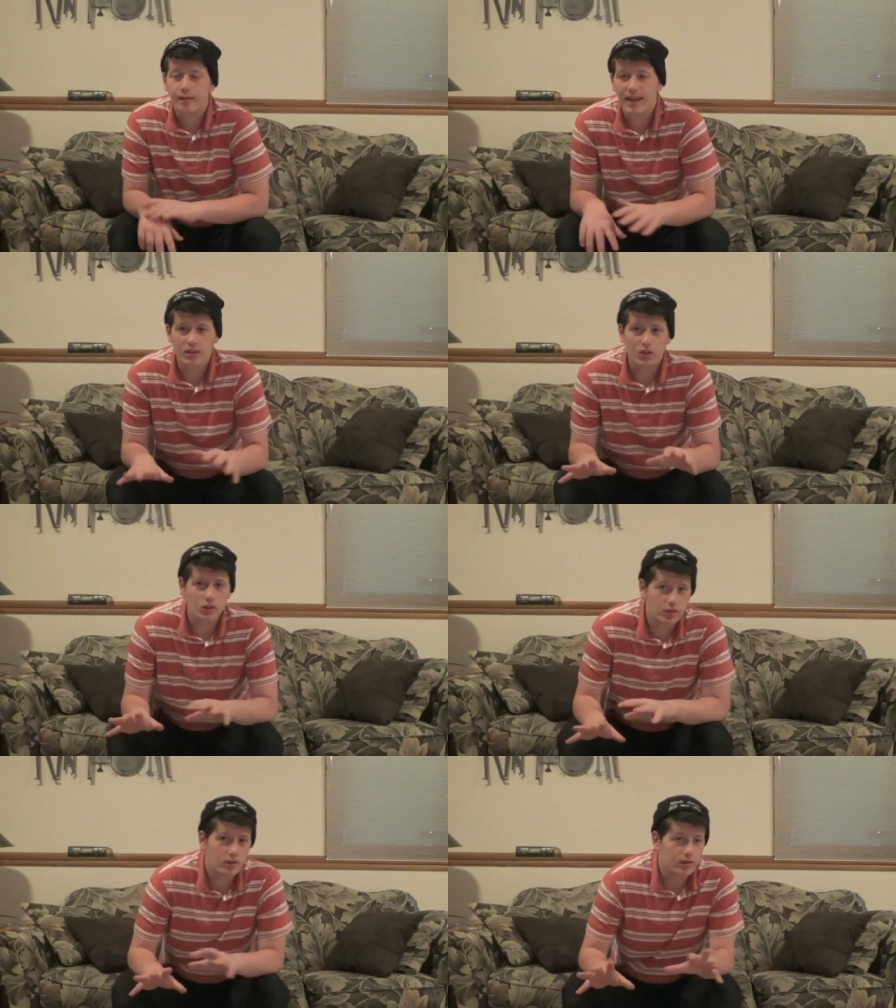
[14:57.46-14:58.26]
like,
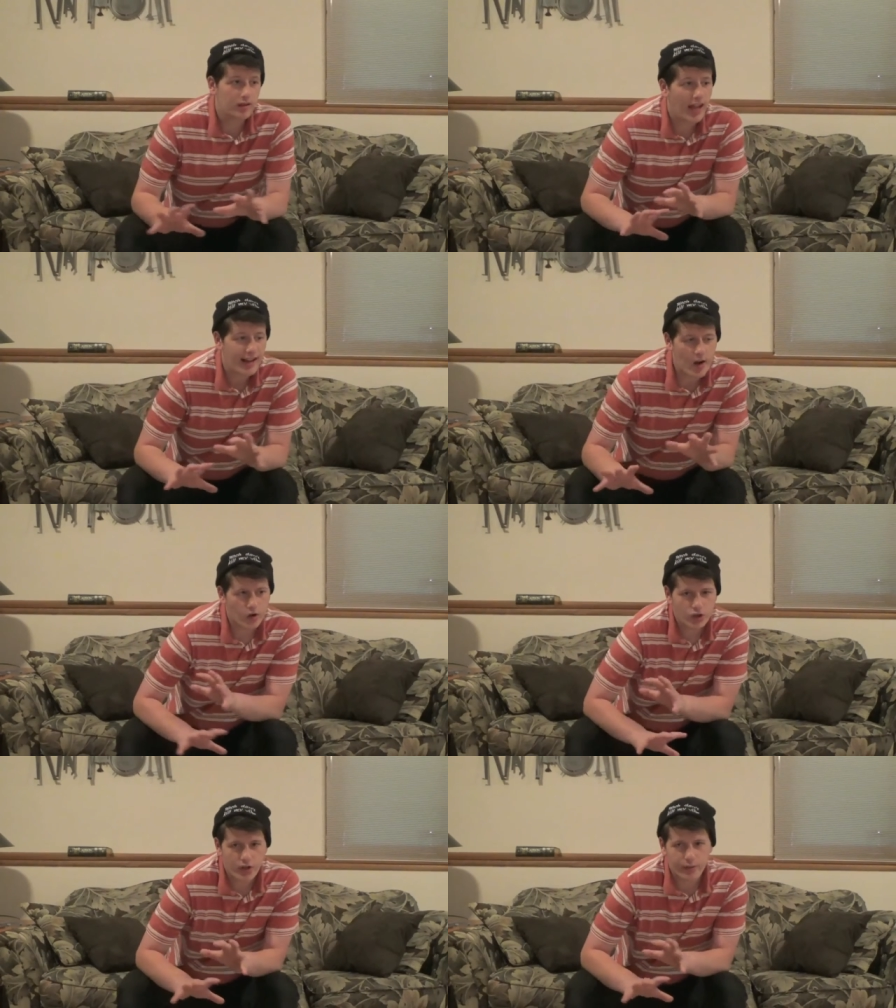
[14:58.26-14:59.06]
like
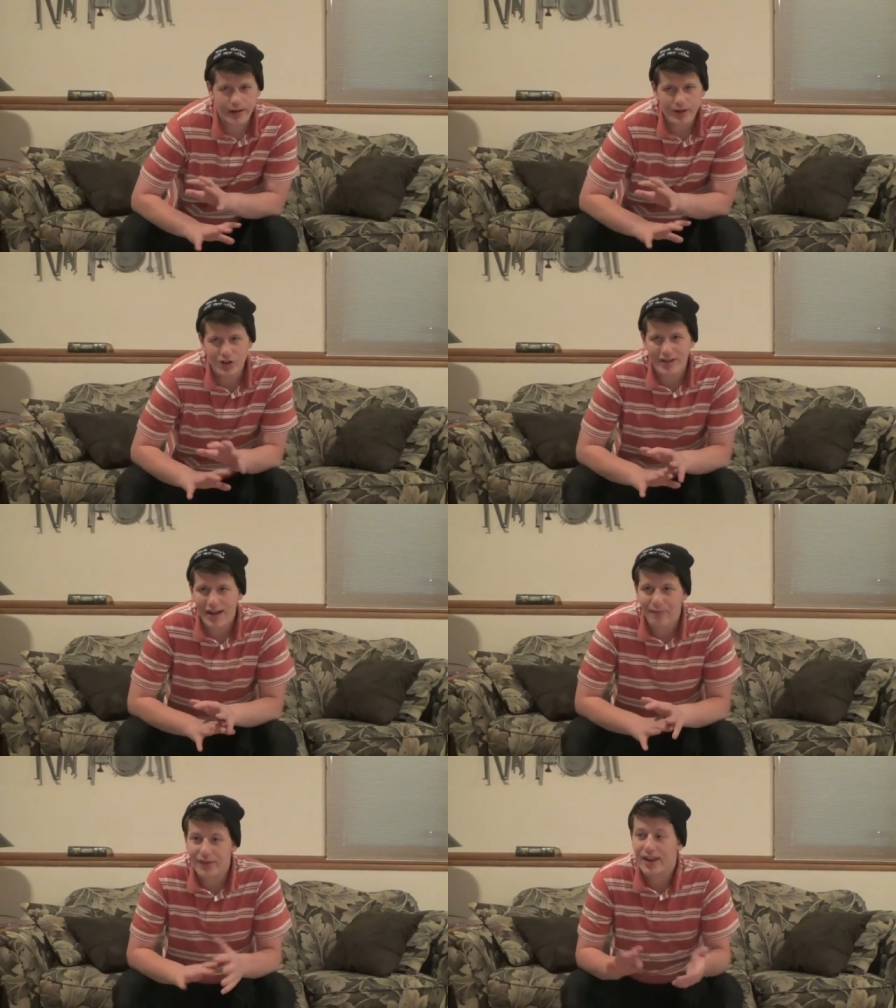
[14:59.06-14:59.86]
our generation
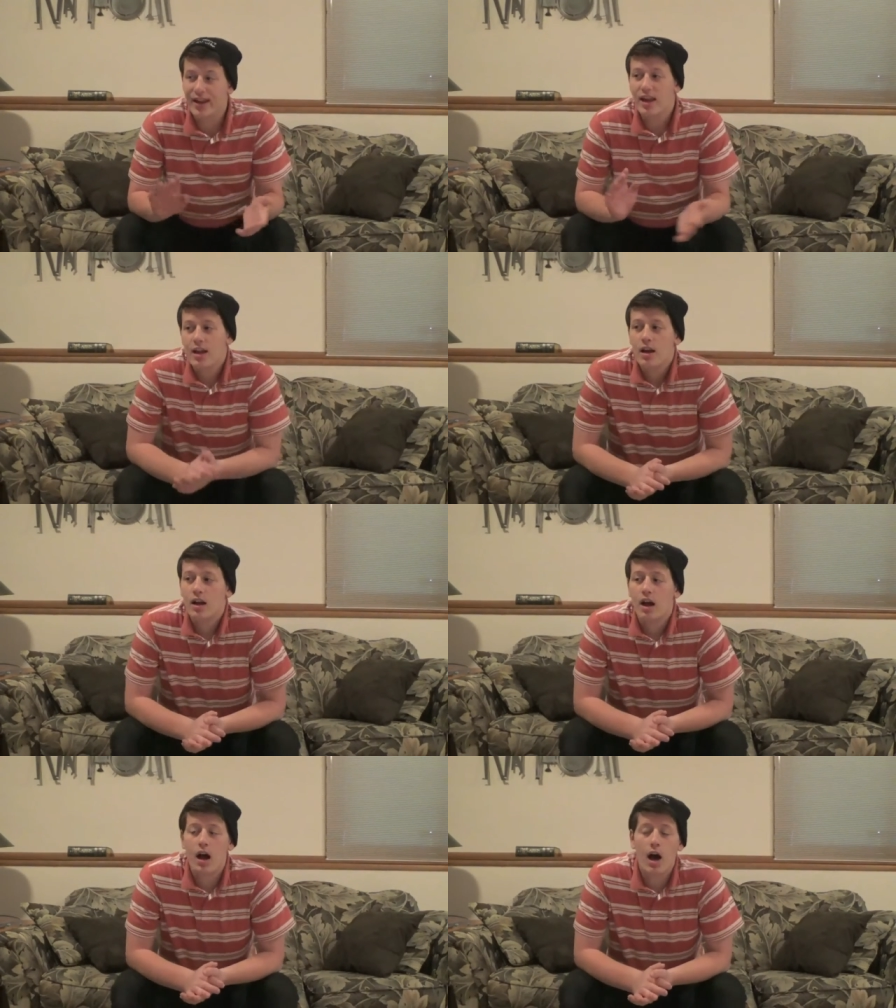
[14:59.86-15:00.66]
type thing.
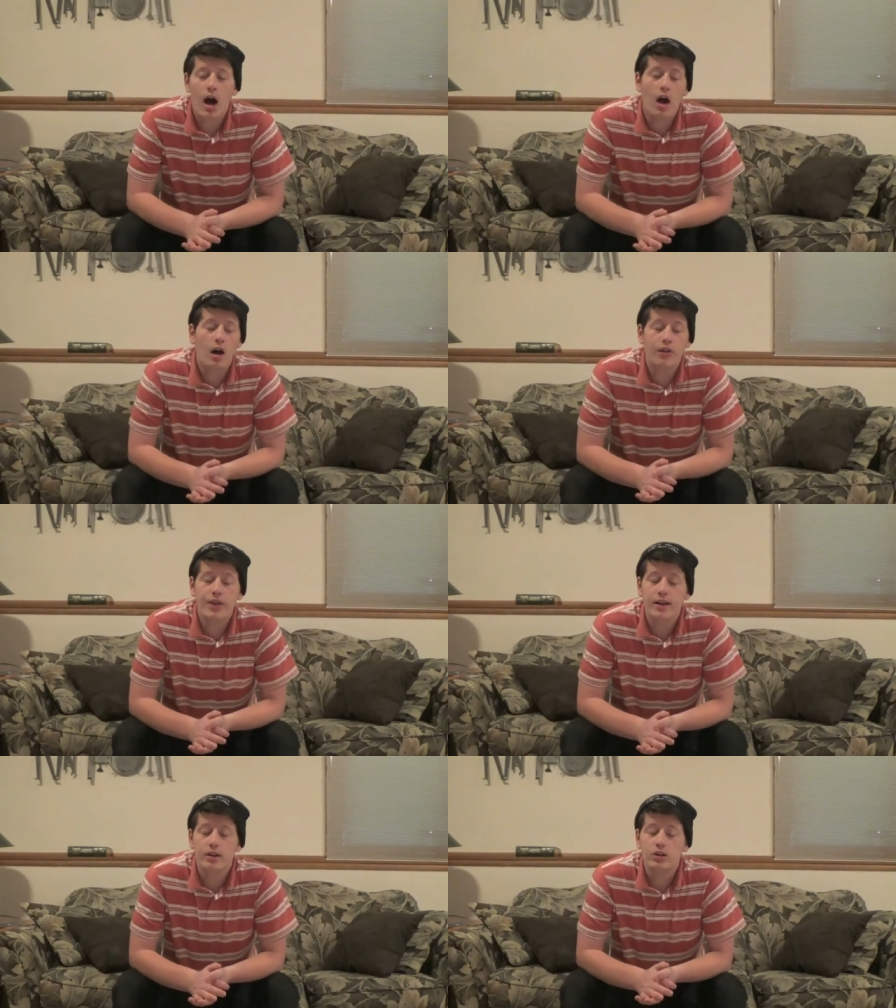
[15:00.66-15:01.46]
Oh,
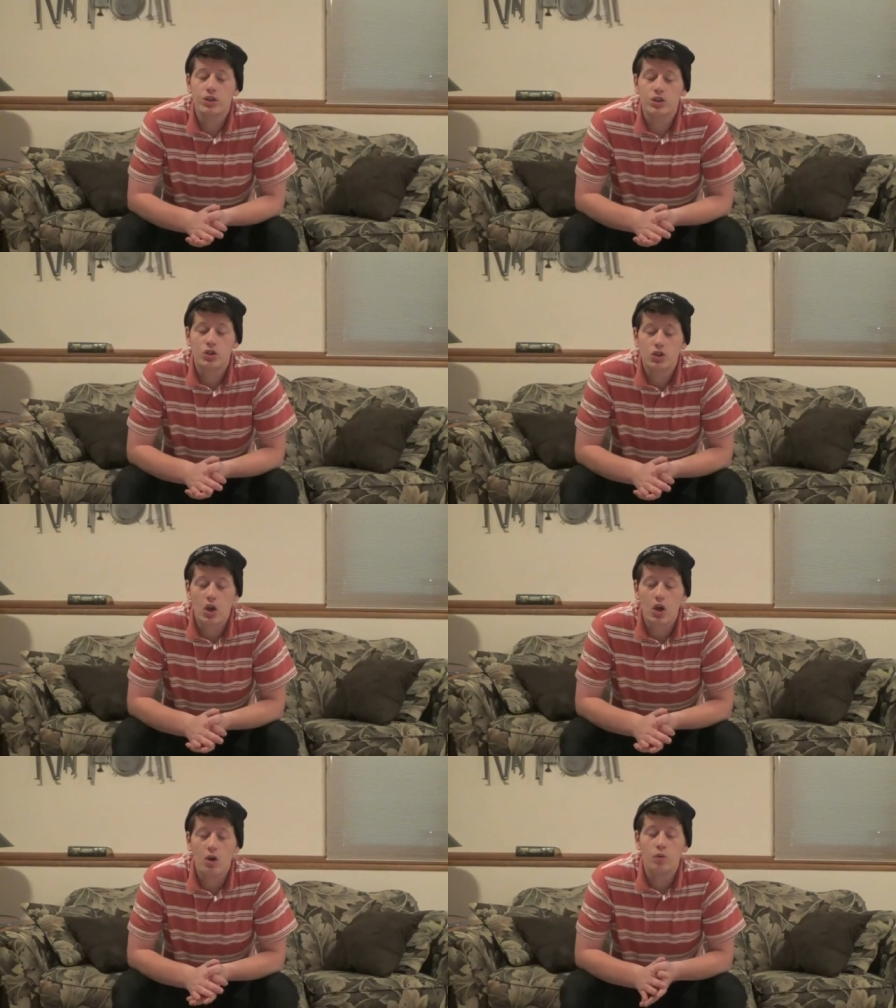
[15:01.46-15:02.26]
they're just
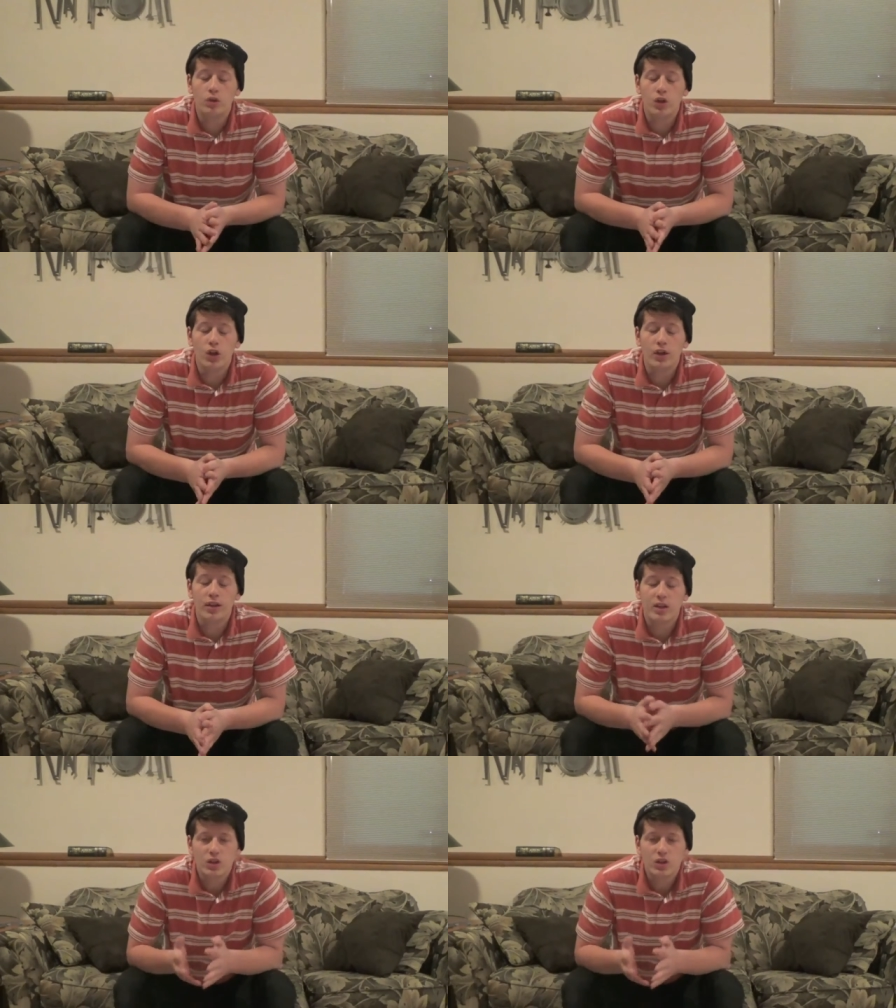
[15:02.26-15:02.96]
so good.